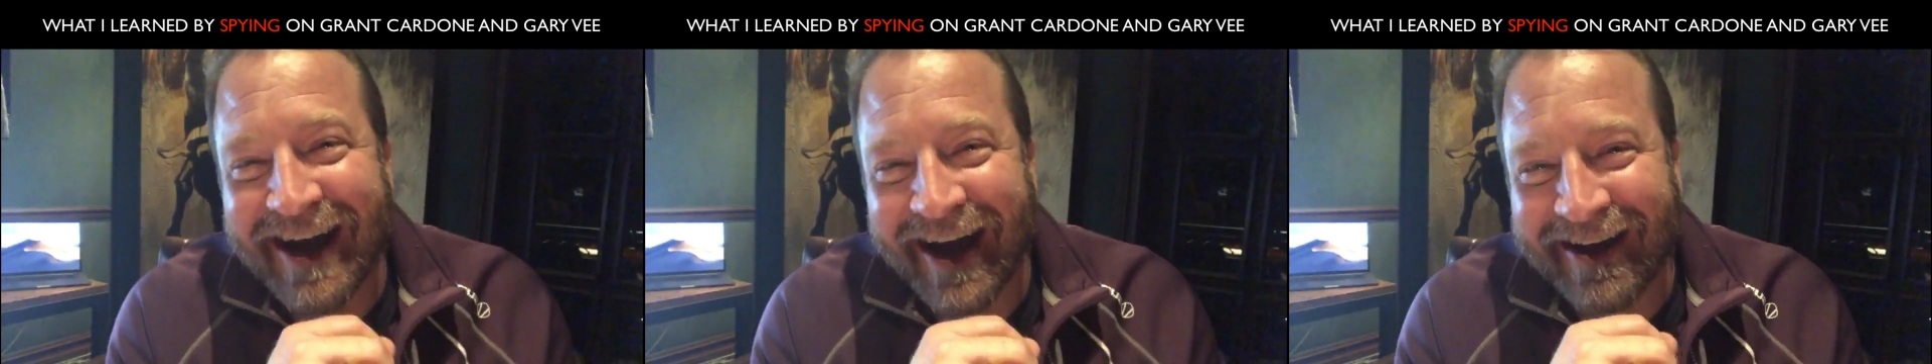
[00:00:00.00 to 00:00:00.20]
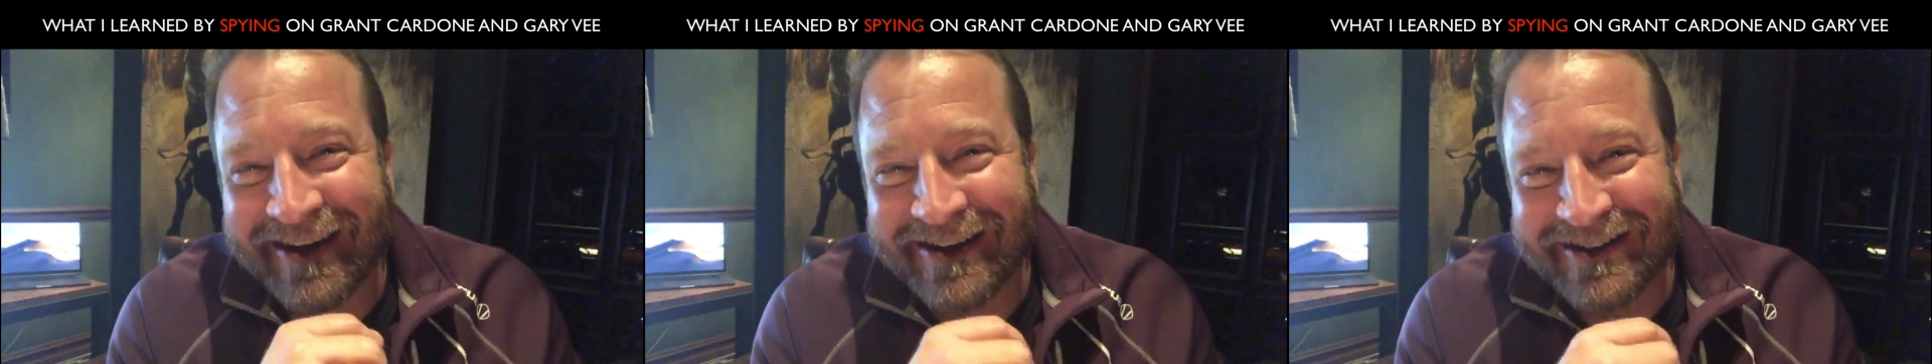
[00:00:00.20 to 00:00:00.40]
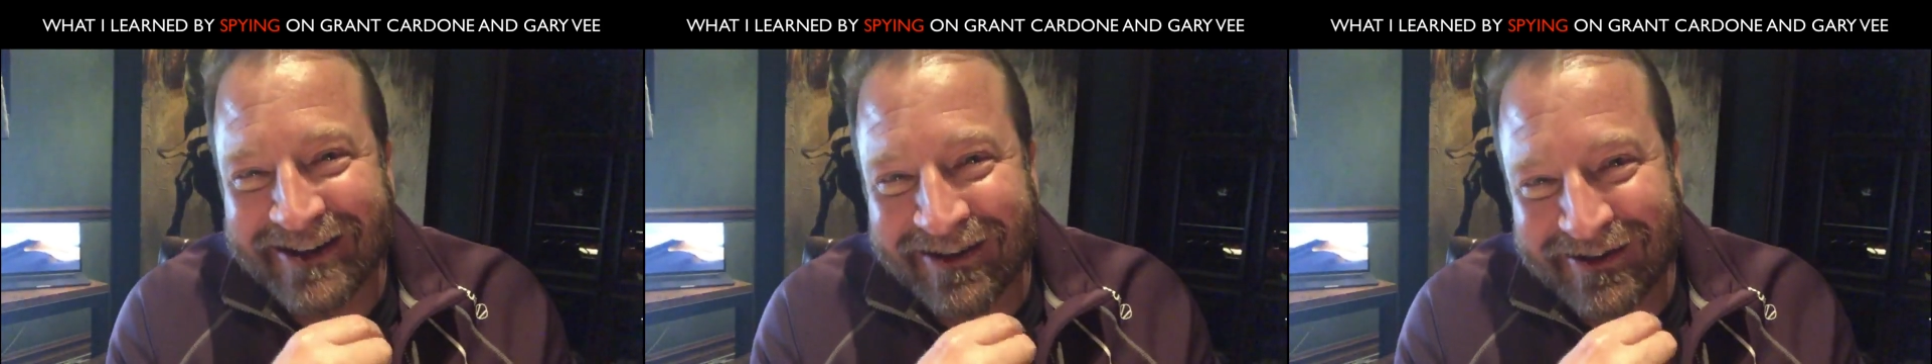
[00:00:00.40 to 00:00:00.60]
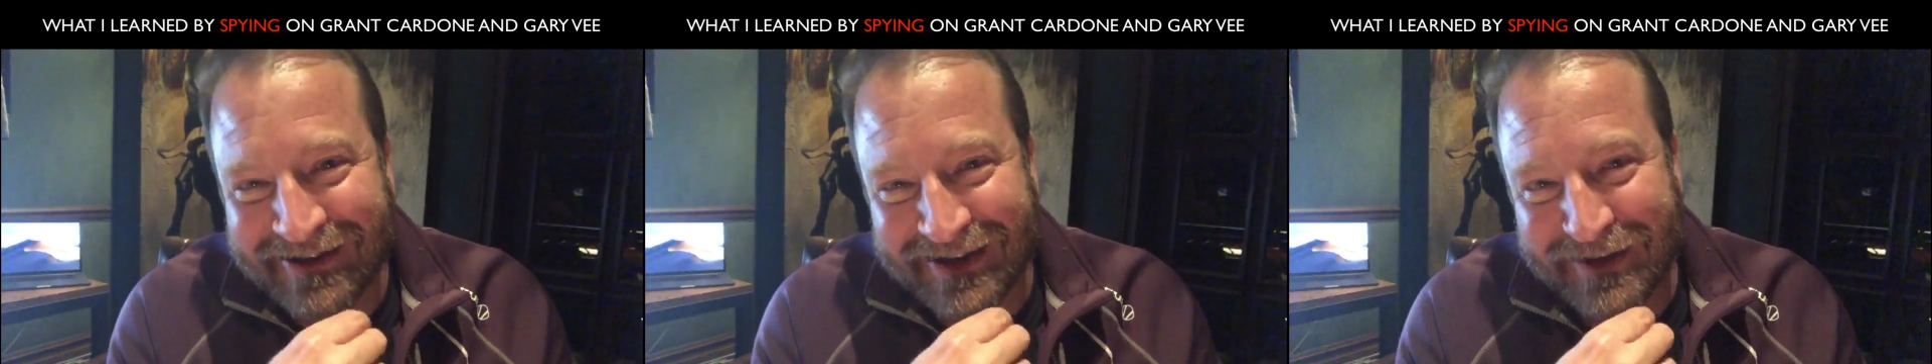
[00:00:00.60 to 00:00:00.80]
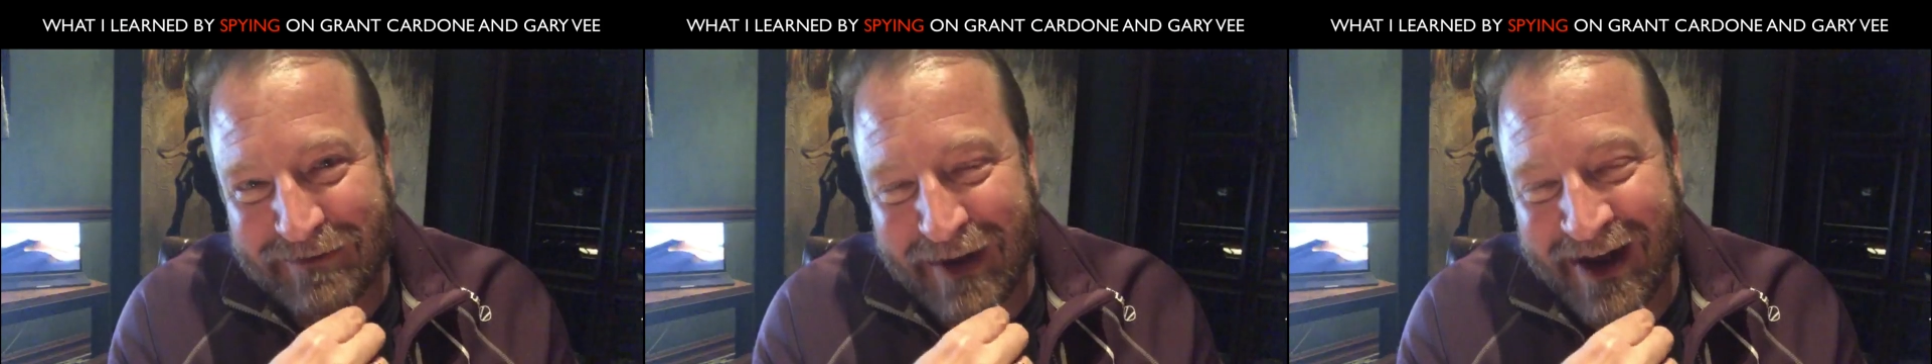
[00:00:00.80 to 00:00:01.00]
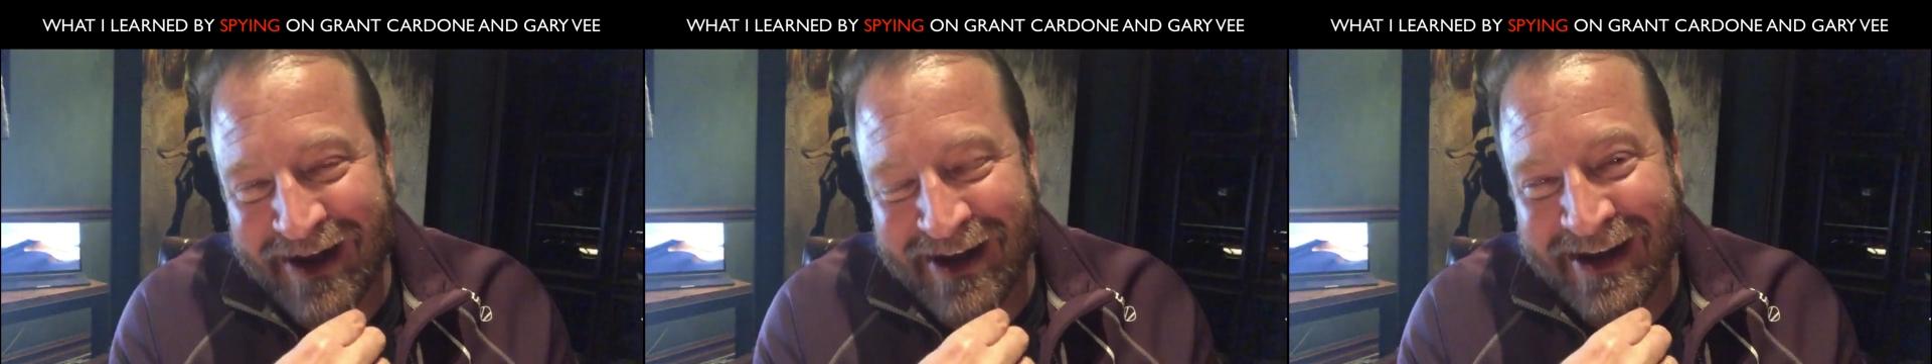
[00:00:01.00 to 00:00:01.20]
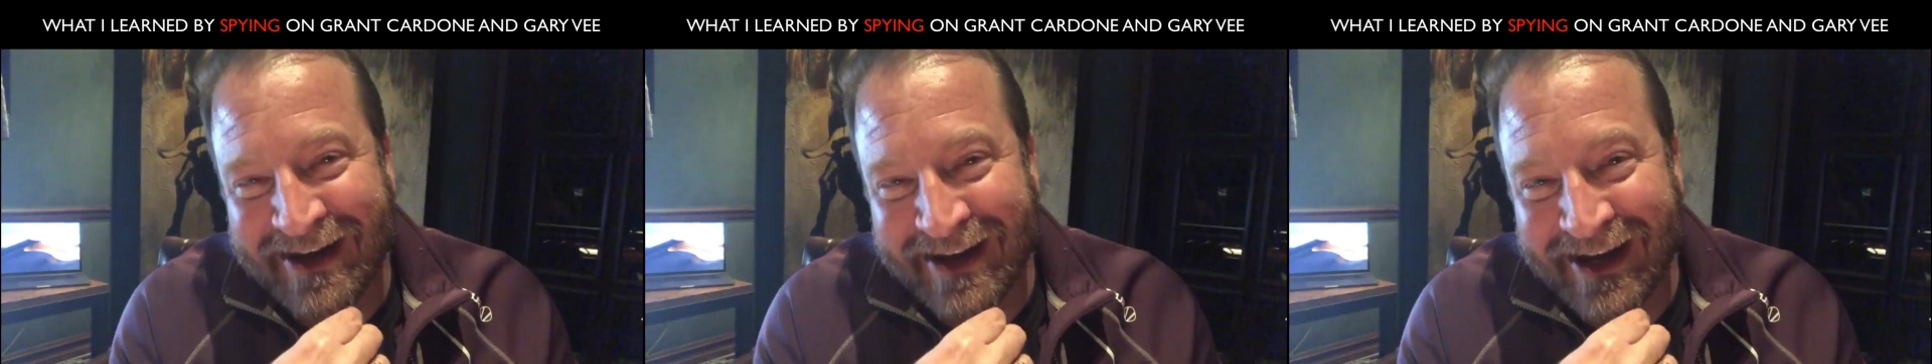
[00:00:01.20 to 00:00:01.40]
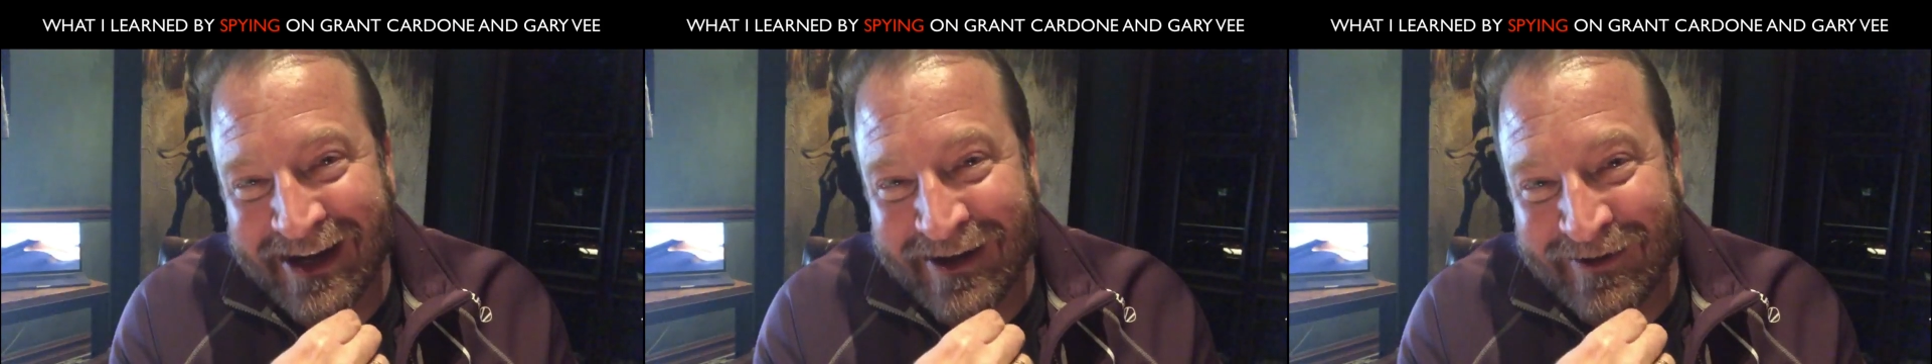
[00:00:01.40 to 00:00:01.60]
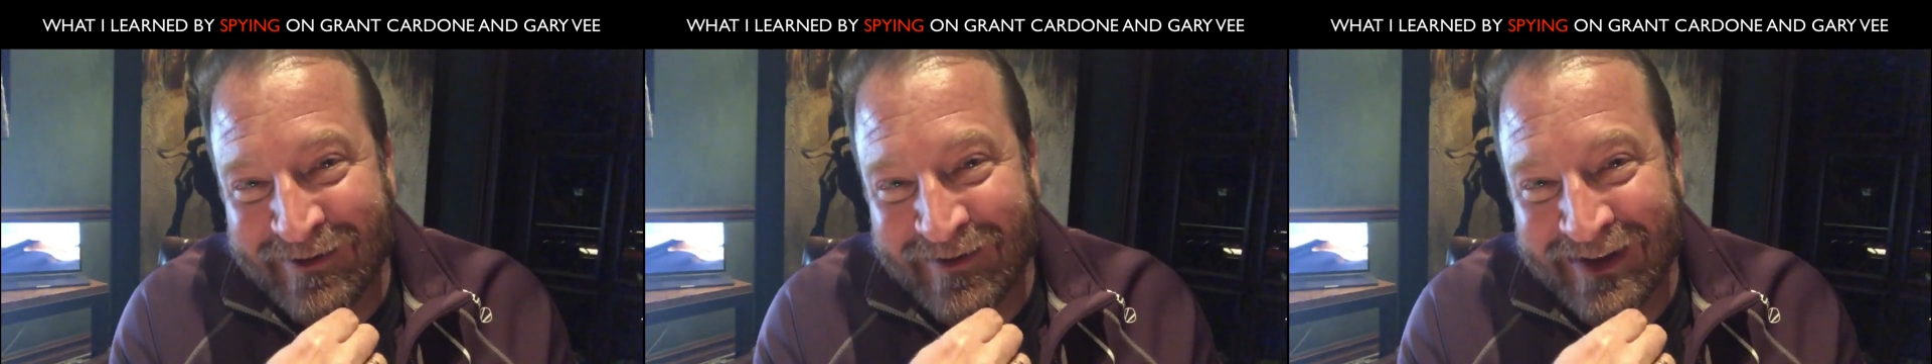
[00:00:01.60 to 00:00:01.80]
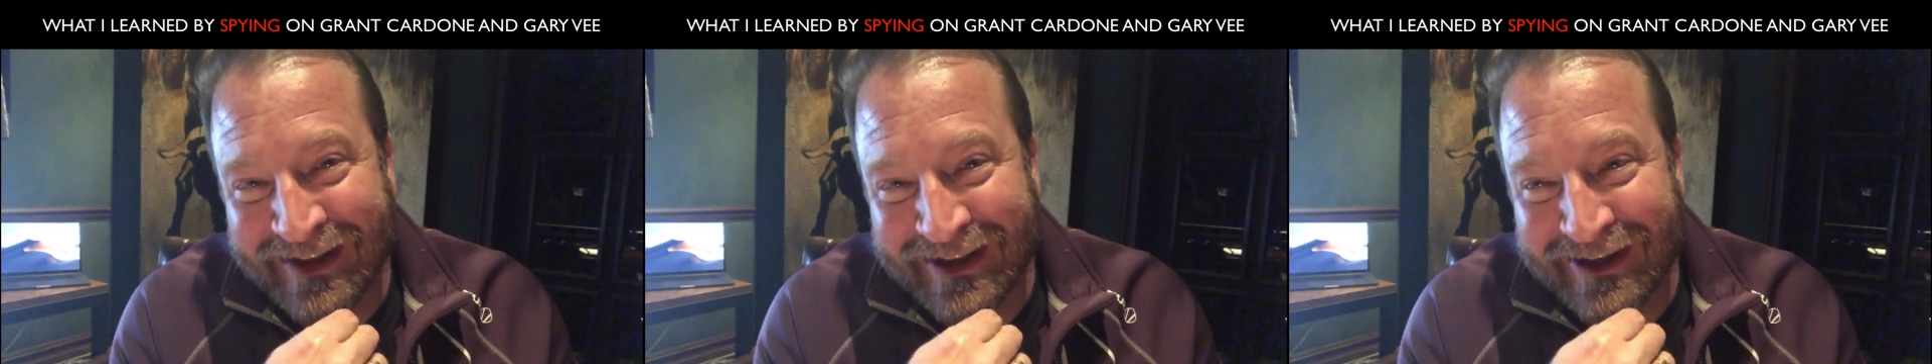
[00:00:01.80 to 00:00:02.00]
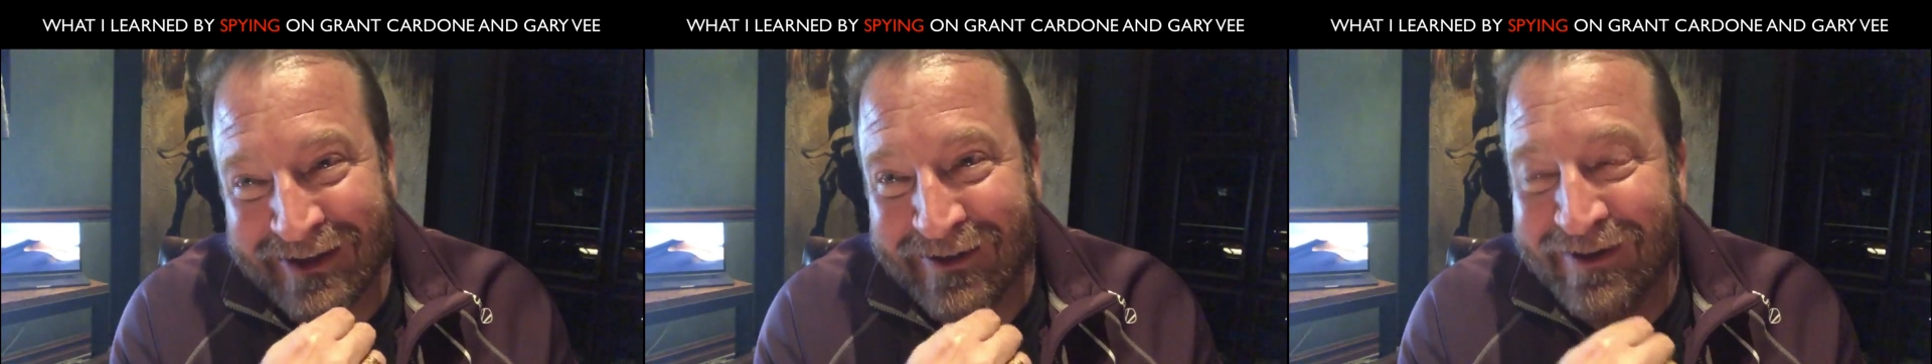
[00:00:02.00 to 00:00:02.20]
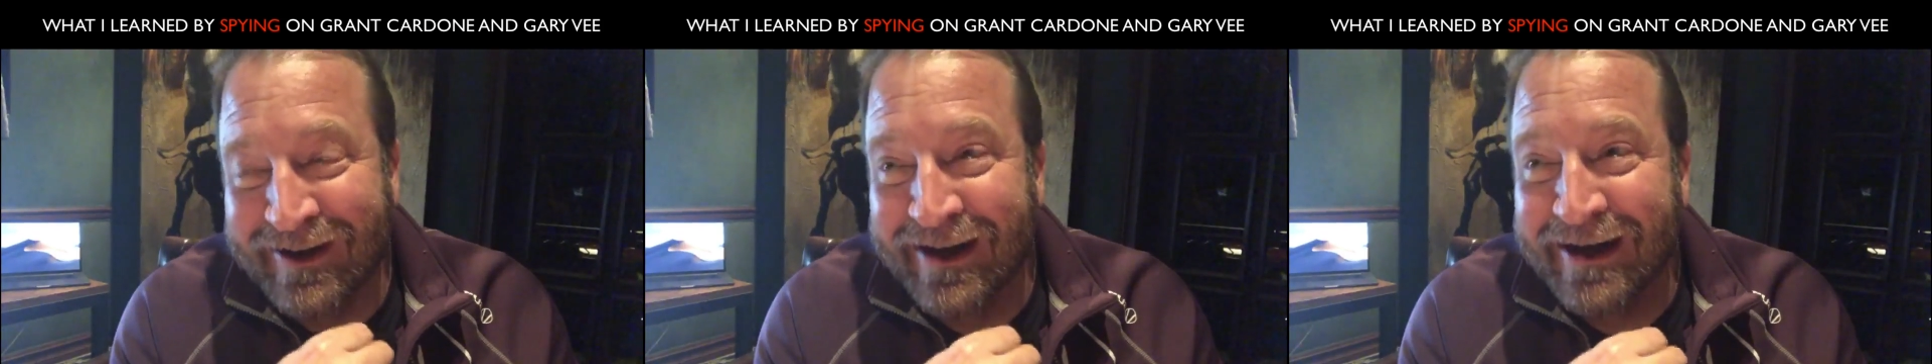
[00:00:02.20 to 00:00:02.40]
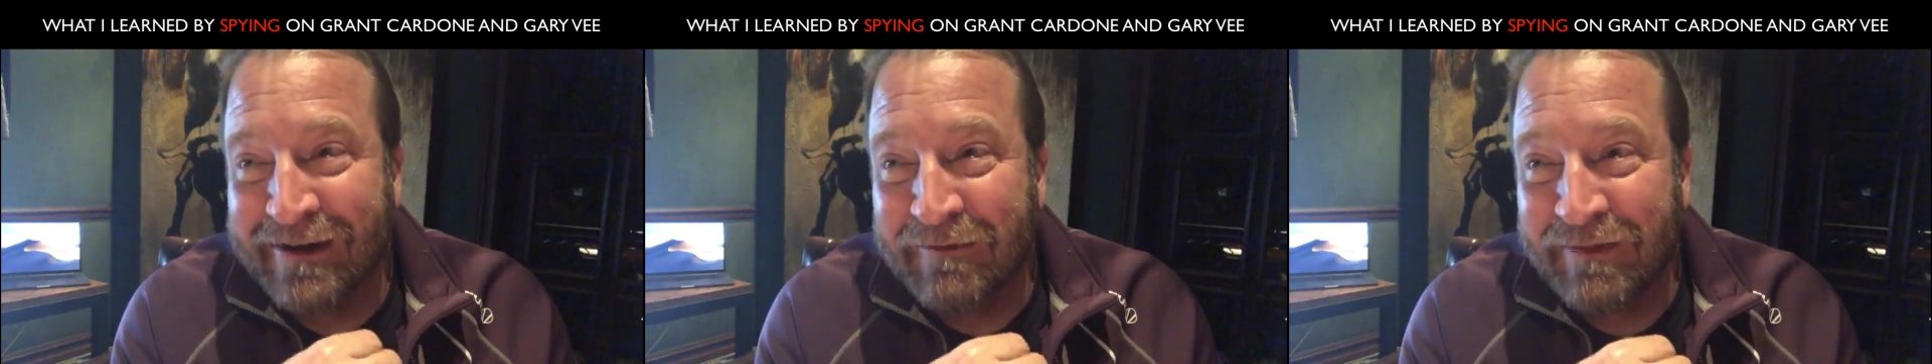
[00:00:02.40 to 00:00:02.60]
going to share this spying data with you,